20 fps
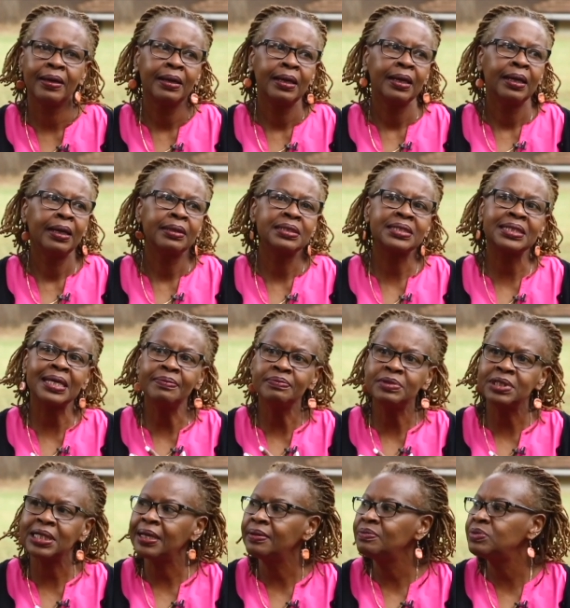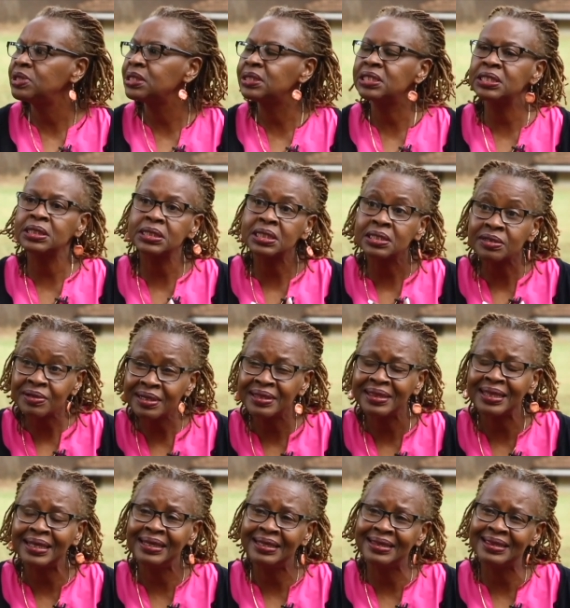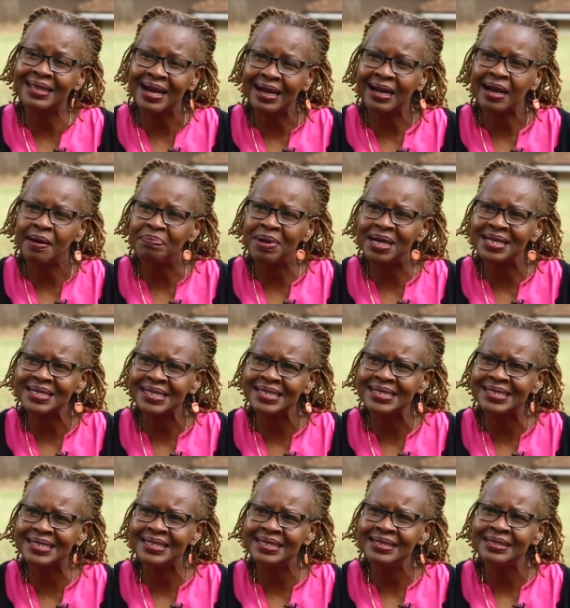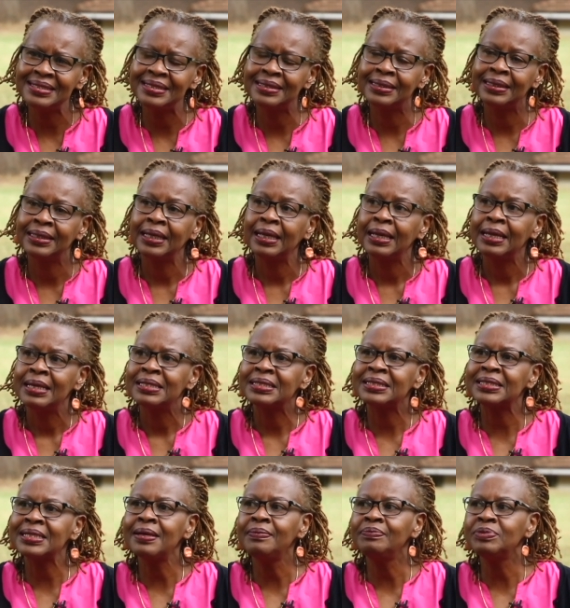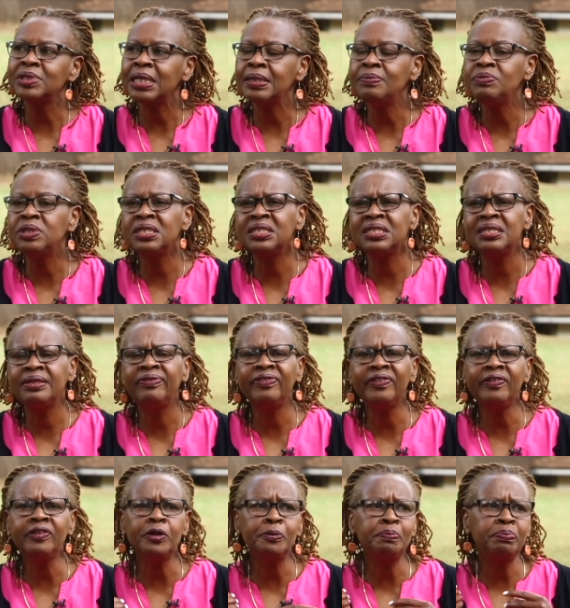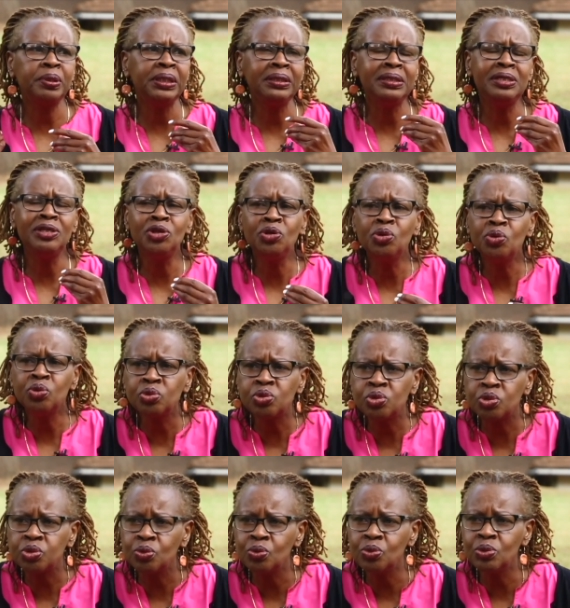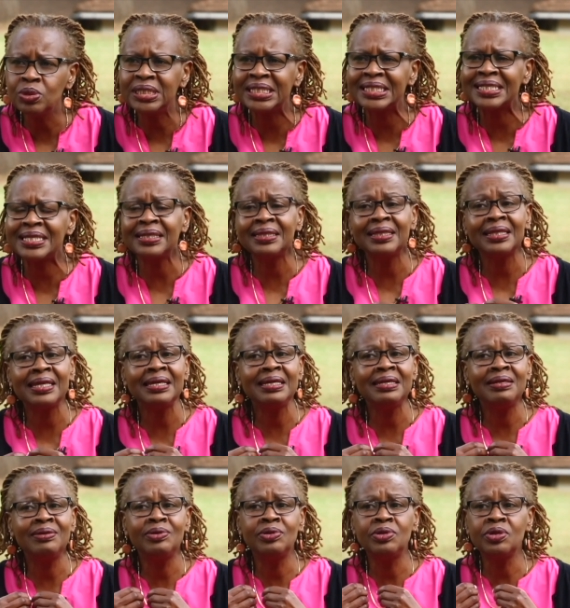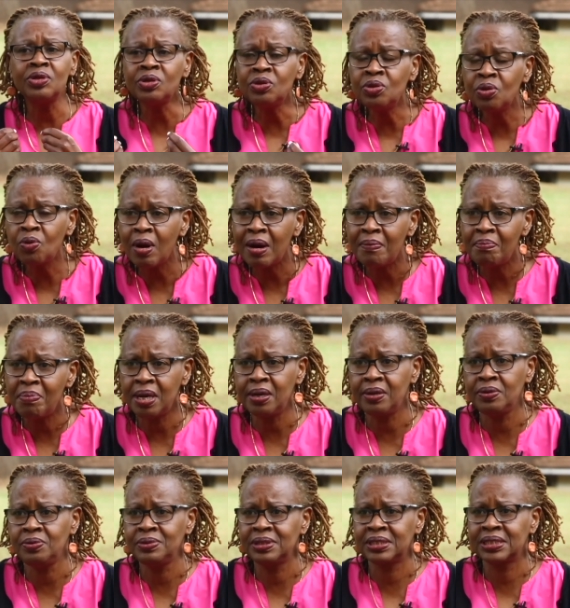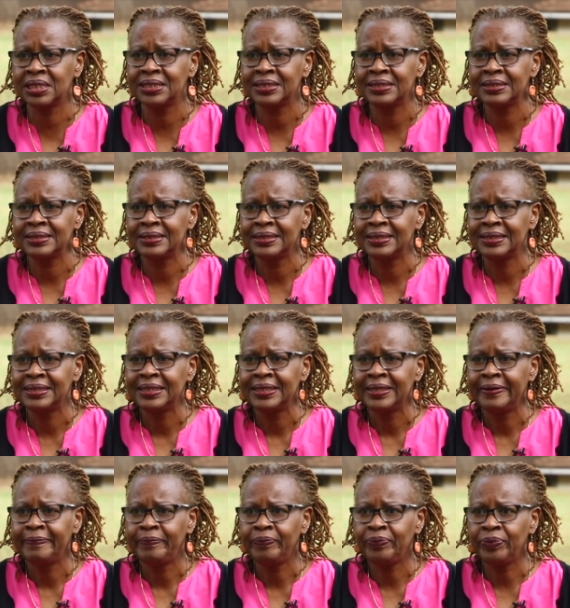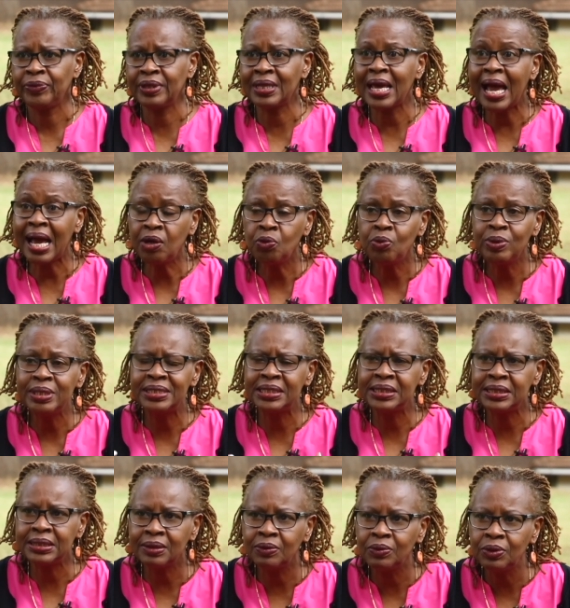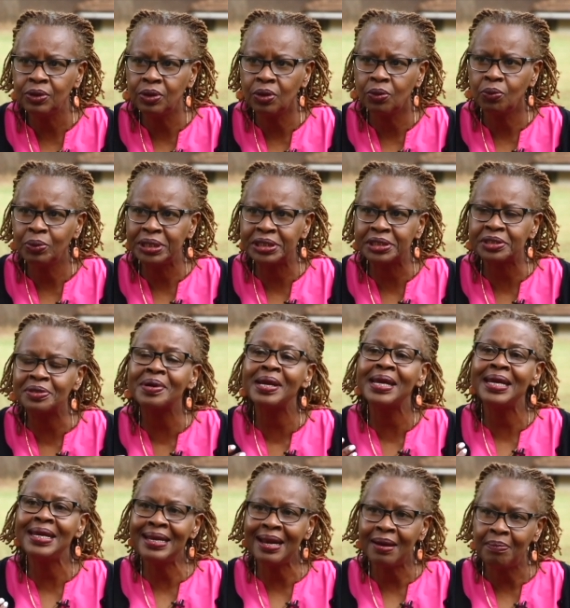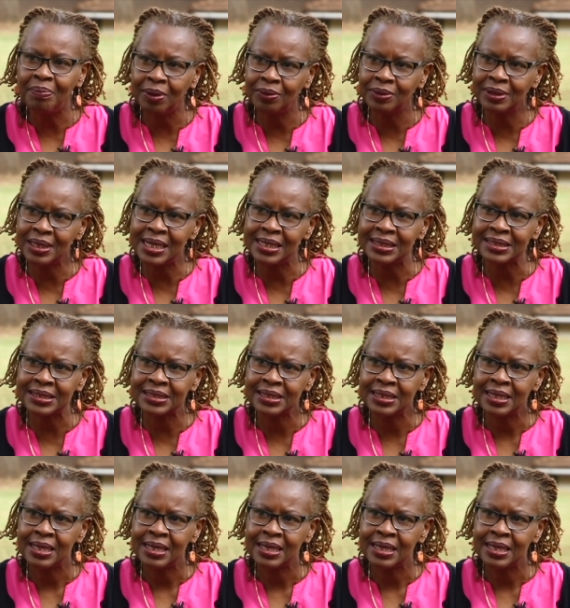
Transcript: Sometimes it's strengthening their capacity. Sometimes it's developing new tools that they don't know about. And we train about that.